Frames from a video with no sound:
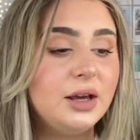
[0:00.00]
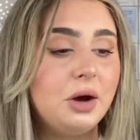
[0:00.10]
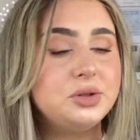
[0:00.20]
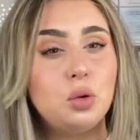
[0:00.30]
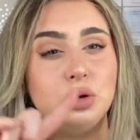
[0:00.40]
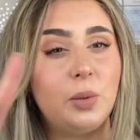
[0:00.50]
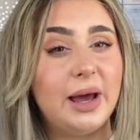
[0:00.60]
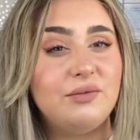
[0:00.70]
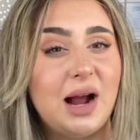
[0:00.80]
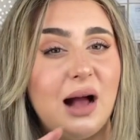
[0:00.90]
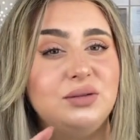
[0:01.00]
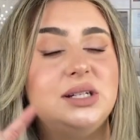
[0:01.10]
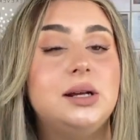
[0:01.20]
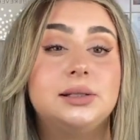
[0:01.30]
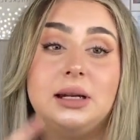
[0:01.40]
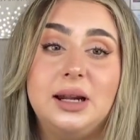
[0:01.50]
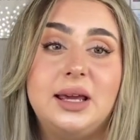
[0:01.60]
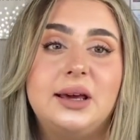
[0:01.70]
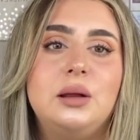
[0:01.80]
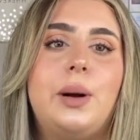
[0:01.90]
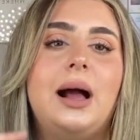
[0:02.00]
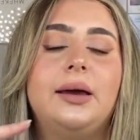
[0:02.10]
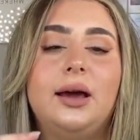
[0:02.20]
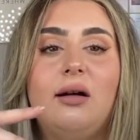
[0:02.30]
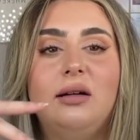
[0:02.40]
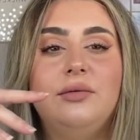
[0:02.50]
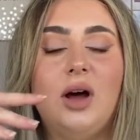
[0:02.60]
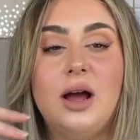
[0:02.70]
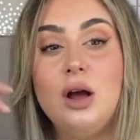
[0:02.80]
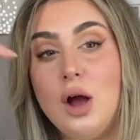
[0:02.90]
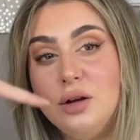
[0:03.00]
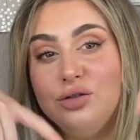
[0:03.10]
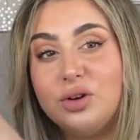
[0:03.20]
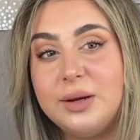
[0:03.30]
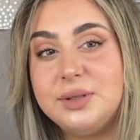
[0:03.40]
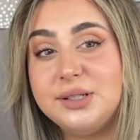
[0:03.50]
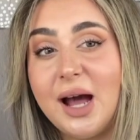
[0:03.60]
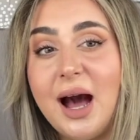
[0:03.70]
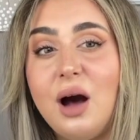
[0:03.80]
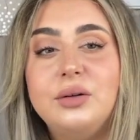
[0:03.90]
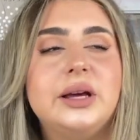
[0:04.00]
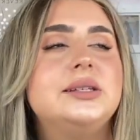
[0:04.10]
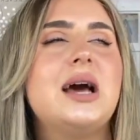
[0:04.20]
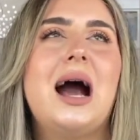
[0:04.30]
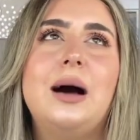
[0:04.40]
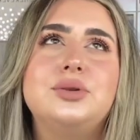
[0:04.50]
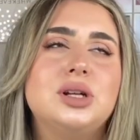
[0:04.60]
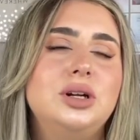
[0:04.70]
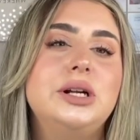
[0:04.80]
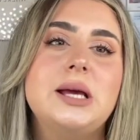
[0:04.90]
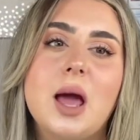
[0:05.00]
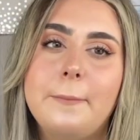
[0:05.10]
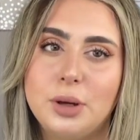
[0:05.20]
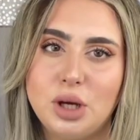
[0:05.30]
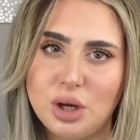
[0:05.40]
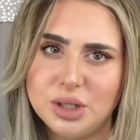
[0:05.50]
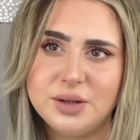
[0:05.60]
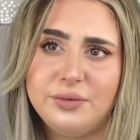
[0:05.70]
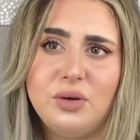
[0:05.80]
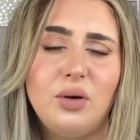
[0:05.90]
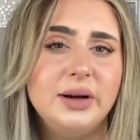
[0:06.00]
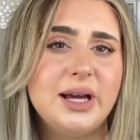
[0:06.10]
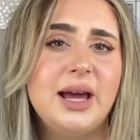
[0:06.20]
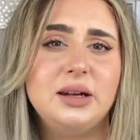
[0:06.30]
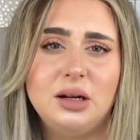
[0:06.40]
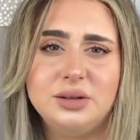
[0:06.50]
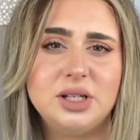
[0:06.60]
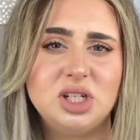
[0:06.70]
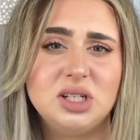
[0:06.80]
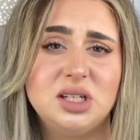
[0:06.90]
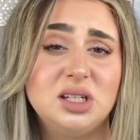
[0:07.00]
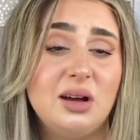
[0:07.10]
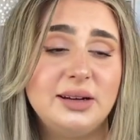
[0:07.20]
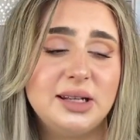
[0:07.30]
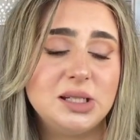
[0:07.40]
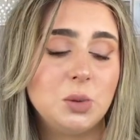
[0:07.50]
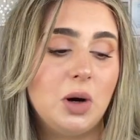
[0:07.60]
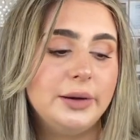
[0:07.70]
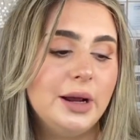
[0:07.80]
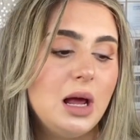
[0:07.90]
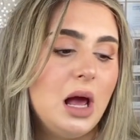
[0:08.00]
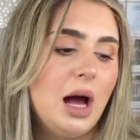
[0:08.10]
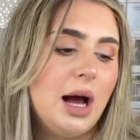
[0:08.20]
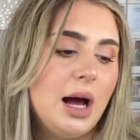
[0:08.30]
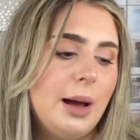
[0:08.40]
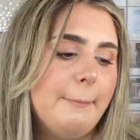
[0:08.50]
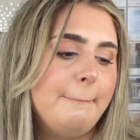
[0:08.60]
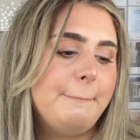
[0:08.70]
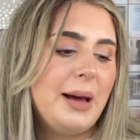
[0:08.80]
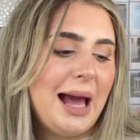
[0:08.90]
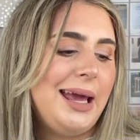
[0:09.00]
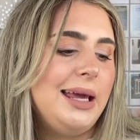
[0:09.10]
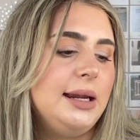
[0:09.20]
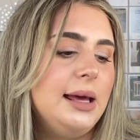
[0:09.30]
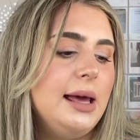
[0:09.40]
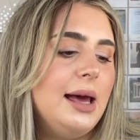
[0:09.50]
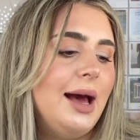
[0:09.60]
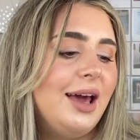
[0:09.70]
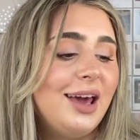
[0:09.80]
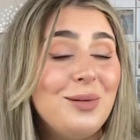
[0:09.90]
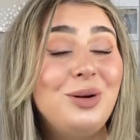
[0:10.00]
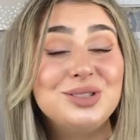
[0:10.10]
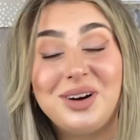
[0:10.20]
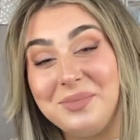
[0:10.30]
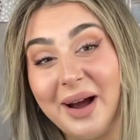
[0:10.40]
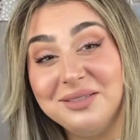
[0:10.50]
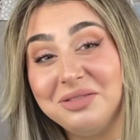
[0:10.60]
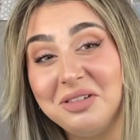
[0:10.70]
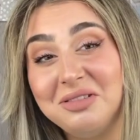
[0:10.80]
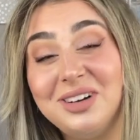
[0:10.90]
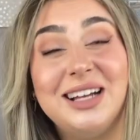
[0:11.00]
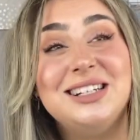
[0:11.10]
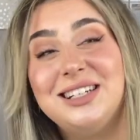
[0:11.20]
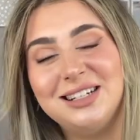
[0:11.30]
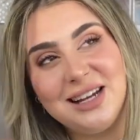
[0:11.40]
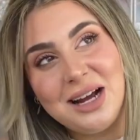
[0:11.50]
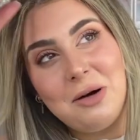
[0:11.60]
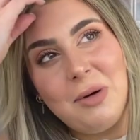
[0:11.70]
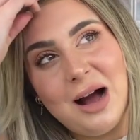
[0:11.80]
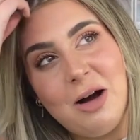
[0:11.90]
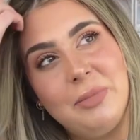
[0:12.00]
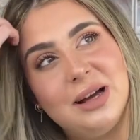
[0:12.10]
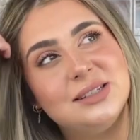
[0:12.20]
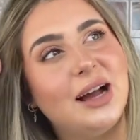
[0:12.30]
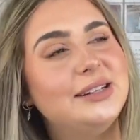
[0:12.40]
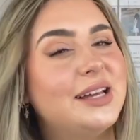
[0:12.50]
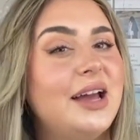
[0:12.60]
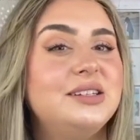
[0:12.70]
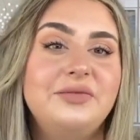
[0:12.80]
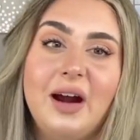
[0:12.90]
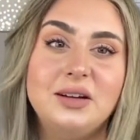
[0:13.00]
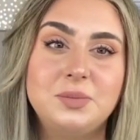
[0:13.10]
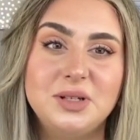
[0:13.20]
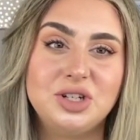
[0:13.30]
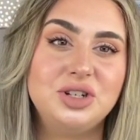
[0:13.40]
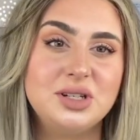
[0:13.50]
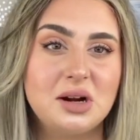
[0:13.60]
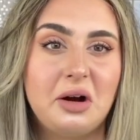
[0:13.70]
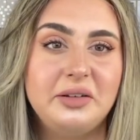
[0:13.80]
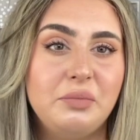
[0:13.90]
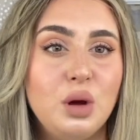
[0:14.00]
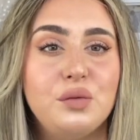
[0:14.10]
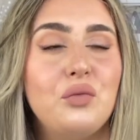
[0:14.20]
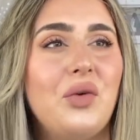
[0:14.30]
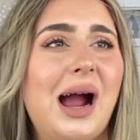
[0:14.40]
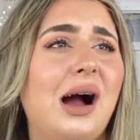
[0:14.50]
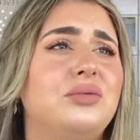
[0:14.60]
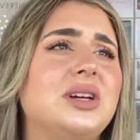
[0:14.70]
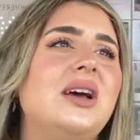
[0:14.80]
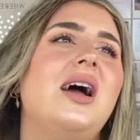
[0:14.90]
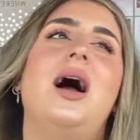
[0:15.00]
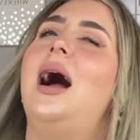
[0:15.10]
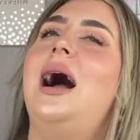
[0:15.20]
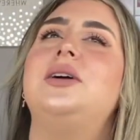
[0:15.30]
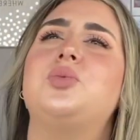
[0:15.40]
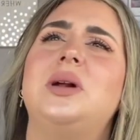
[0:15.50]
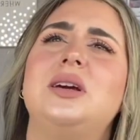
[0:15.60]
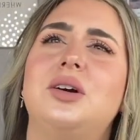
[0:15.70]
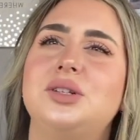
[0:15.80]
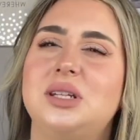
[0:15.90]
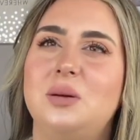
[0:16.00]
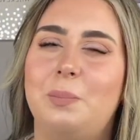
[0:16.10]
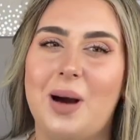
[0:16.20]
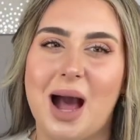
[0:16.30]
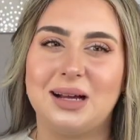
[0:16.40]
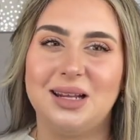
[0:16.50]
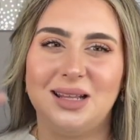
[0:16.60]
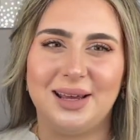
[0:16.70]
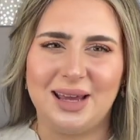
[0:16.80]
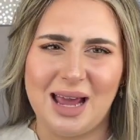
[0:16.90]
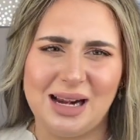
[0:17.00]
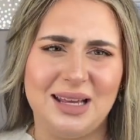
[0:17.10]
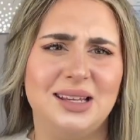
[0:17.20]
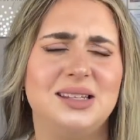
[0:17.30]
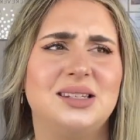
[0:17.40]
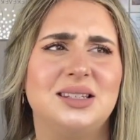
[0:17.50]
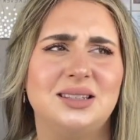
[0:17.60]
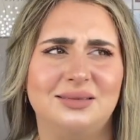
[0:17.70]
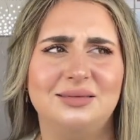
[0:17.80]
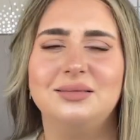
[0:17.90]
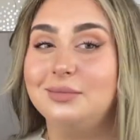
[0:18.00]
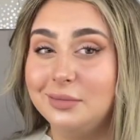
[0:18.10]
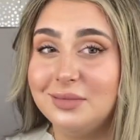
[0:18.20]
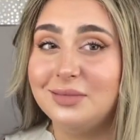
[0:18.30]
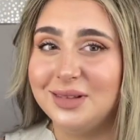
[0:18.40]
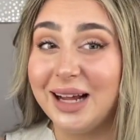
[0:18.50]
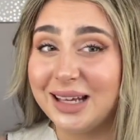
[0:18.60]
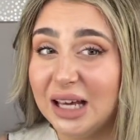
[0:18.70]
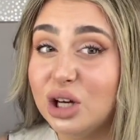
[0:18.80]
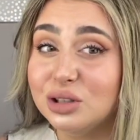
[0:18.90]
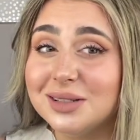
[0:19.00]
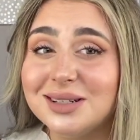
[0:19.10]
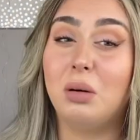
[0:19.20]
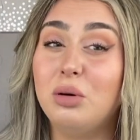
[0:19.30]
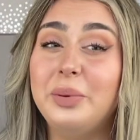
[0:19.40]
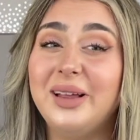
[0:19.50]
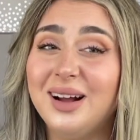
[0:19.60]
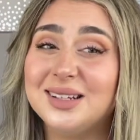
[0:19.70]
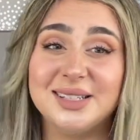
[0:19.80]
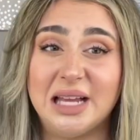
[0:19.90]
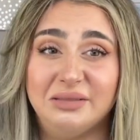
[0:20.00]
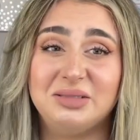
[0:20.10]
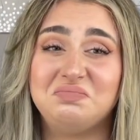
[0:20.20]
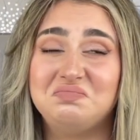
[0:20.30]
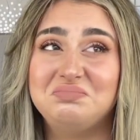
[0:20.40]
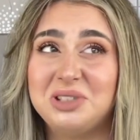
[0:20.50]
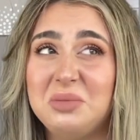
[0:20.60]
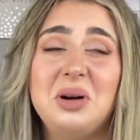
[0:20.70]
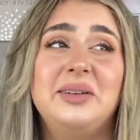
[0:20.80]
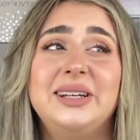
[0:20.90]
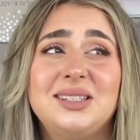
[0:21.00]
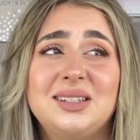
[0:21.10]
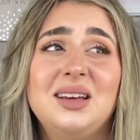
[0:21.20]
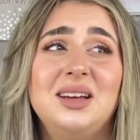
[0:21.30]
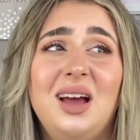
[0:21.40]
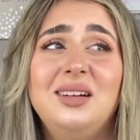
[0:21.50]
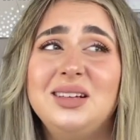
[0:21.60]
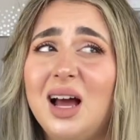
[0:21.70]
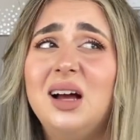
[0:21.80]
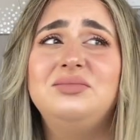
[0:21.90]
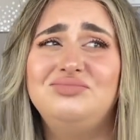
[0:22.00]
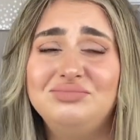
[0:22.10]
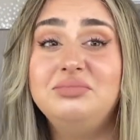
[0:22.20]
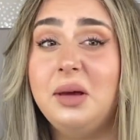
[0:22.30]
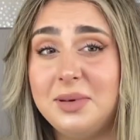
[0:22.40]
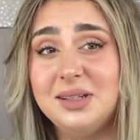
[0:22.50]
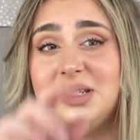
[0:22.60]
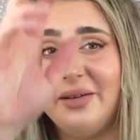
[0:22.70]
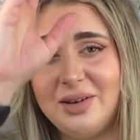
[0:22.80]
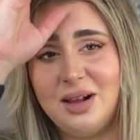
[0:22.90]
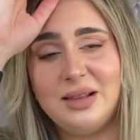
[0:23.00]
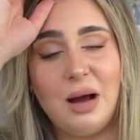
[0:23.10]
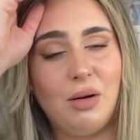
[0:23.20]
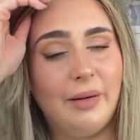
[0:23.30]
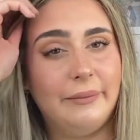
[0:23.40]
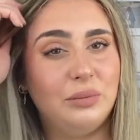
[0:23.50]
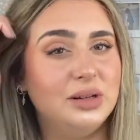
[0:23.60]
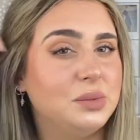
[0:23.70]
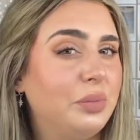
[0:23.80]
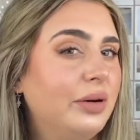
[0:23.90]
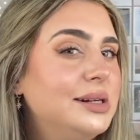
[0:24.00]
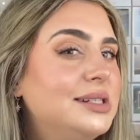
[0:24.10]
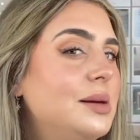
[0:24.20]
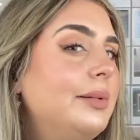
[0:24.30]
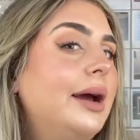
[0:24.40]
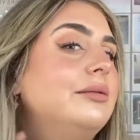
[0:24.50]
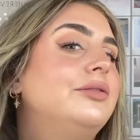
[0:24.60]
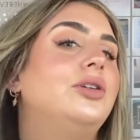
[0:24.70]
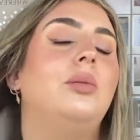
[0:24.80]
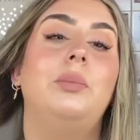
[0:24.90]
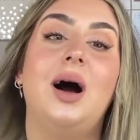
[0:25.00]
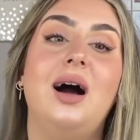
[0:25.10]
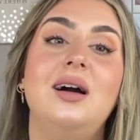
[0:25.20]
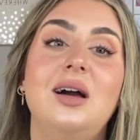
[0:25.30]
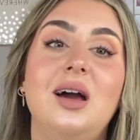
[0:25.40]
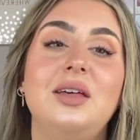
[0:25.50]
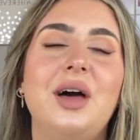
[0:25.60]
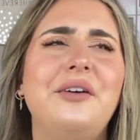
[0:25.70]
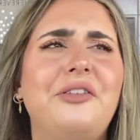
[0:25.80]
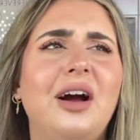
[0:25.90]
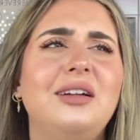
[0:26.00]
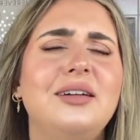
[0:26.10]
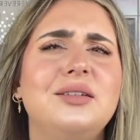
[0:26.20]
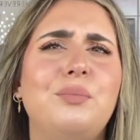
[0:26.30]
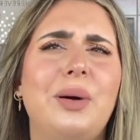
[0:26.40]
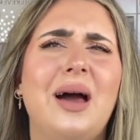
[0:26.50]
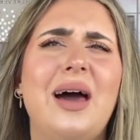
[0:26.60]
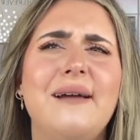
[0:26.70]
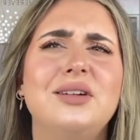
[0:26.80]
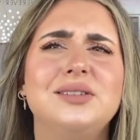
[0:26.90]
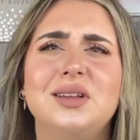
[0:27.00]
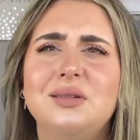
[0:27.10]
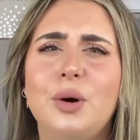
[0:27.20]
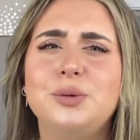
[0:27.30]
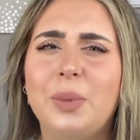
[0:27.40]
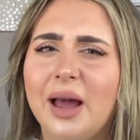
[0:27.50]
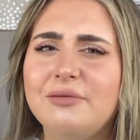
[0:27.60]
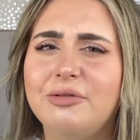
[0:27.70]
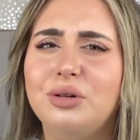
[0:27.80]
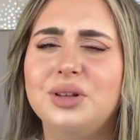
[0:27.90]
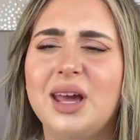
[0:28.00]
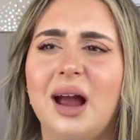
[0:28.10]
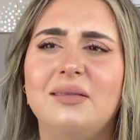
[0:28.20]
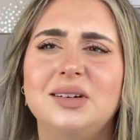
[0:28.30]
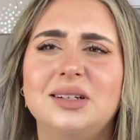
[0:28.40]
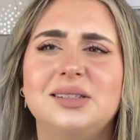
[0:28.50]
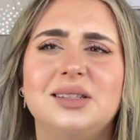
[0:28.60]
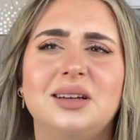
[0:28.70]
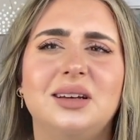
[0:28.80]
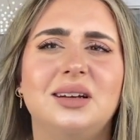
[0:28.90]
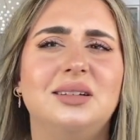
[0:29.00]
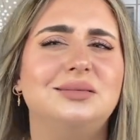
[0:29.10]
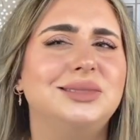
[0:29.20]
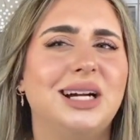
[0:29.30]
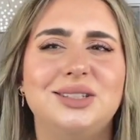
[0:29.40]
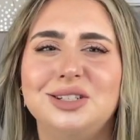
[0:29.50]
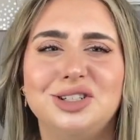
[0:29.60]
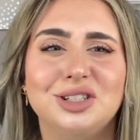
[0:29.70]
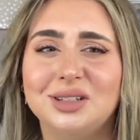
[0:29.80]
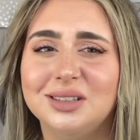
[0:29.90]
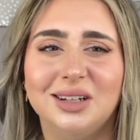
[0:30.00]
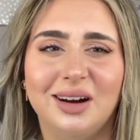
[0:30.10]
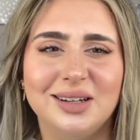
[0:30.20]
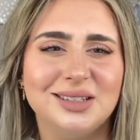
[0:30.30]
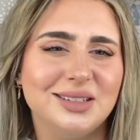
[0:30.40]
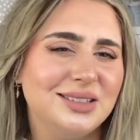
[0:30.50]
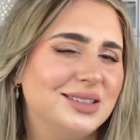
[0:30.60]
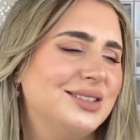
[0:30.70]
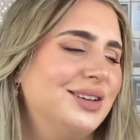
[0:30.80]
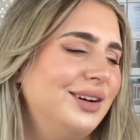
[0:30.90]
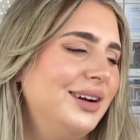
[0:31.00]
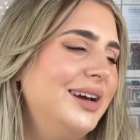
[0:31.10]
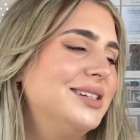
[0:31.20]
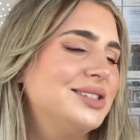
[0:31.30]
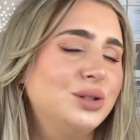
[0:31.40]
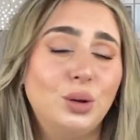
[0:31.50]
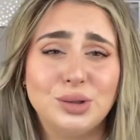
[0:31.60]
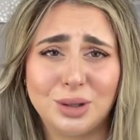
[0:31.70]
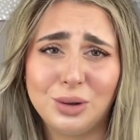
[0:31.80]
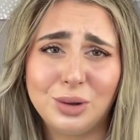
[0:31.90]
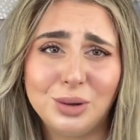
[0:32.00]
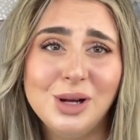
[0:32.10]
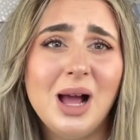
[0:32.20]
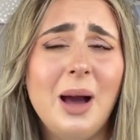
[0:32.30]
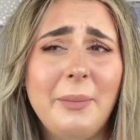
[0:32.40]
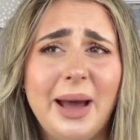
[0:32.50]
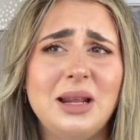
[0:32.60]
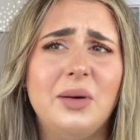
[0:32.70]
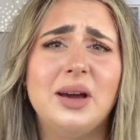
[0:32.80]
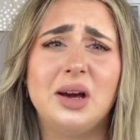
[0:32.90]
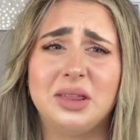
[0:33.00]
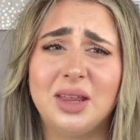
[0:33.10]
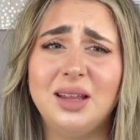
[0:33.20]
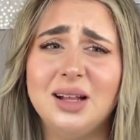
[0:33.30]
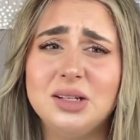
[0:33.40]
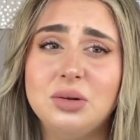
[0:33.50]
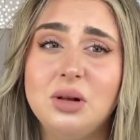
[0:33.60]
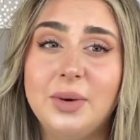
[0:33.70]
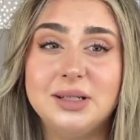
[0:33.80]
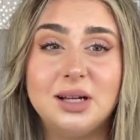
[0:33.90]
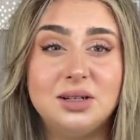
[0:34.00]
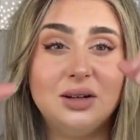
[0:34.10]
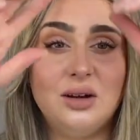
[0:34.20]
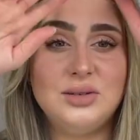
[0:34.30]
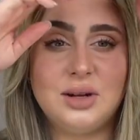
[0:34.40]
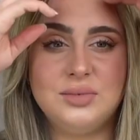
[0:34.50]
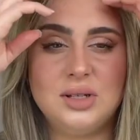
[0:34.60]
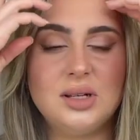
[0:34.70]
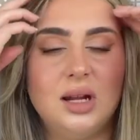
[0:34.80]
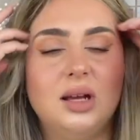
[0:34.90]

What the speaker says: It goes all the way around. It doesn't link at the back. It kind of like drapes down. It's absolutely beautiful. Again, Lucy just designed this one. Pain, it was quite painful and it did take a while because I had to get into various positions and kind of move around. And when it goes to the back near the Achilles, that kills. Probably like a 7, to be honest. Yeah, maybe a 7. That one was pretty painful, but I find like the areas that are the most painful are the areas that tattoos just look the nicest, so it's sod's law. But anyway, I think that's all of my tattoos. I'm just